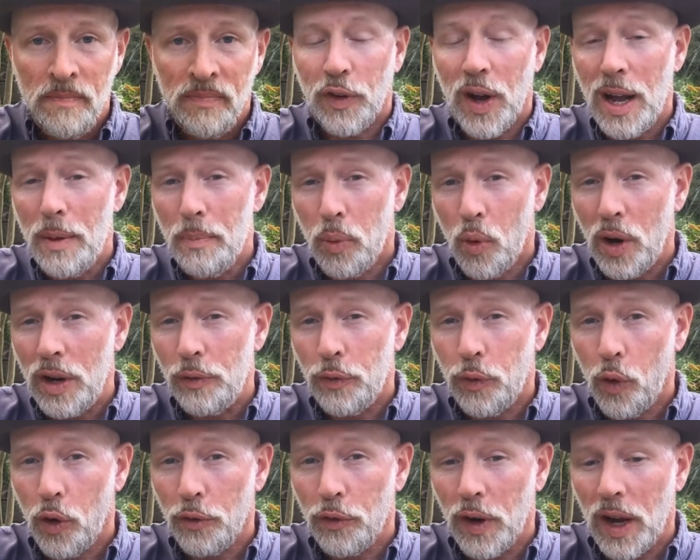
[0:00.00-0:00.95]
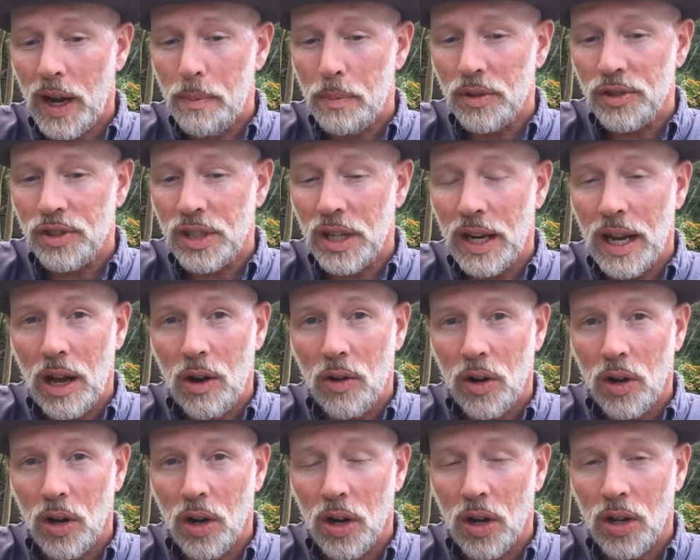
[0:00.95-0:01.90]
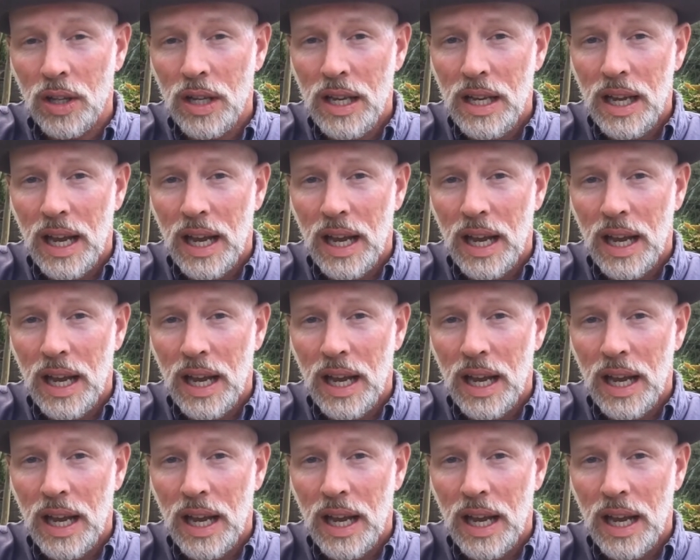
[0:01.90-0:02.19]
5.45% alcohol.